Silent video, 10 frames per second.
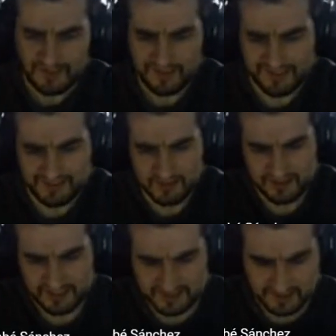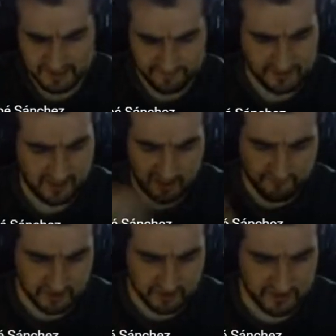let's have. I've
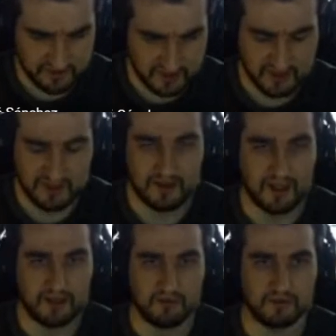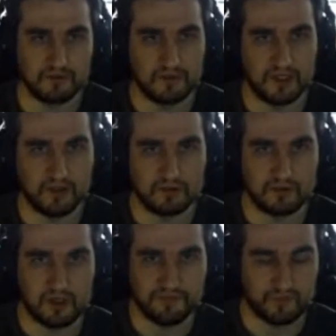got an idea. I would
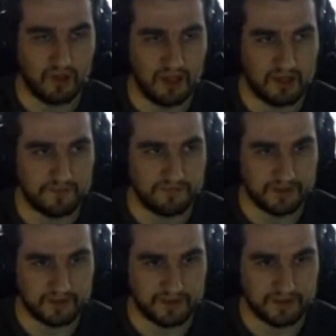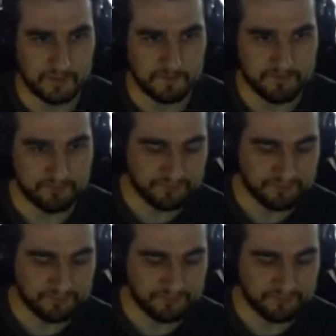love to have a